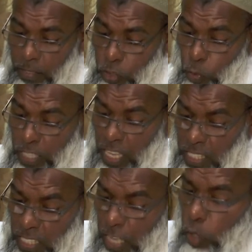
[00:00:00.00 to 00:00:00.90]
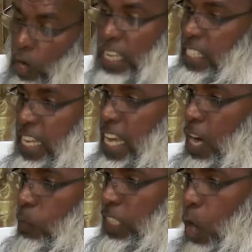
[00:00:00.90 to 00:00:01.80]
So it does not only
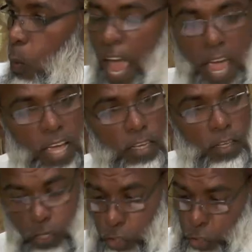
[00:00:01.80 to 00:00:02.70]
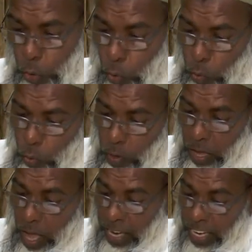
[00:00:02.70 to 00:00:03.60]
deal with the way you
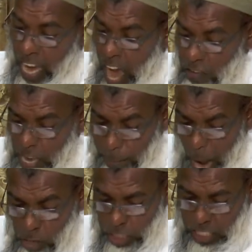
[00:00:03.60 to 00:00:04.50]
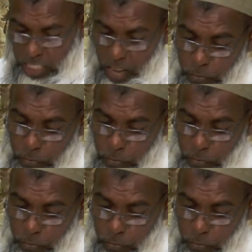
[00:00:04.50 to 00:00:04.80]
carry about yourself.